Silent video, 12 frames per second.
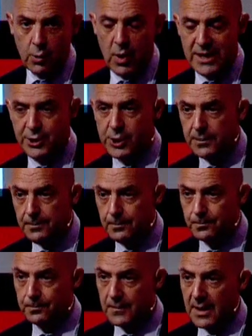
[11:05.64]
question
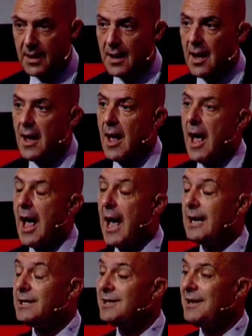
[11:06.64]

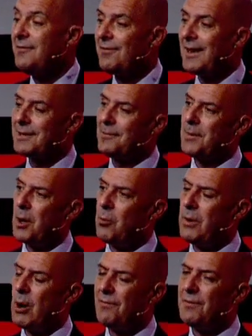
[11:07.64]
and in fact,
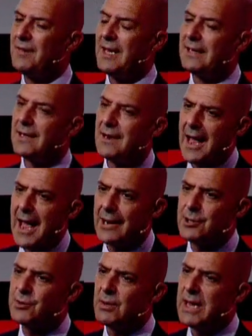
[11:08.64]
we often think that
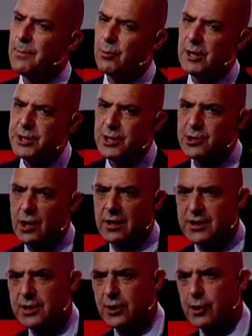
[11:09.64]
hackers, when they breach
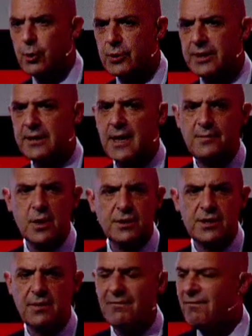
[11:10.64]
internal security, they've
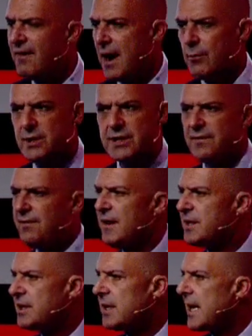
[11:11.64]
done some very
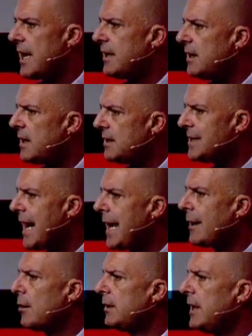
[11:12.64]
sophisticated
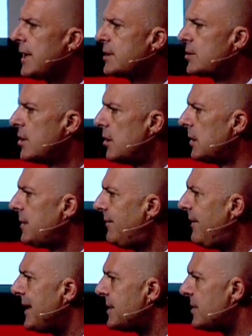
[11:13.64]
attack on the external
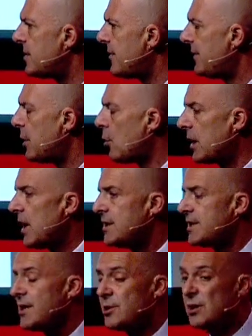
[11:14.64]
defenses of the
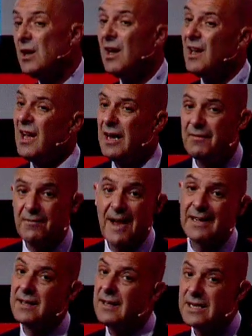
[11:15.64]
organization. In
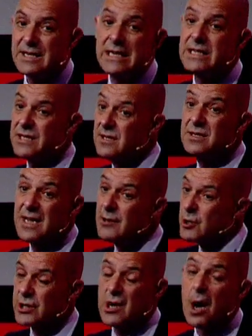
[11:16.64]
fact, in this instance,
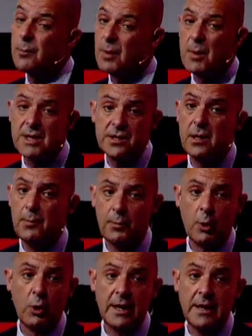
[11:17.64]
they just compromised an
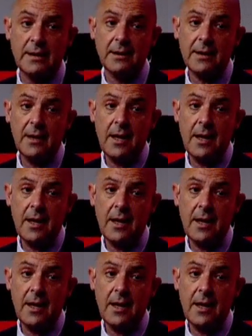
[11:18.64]
employee.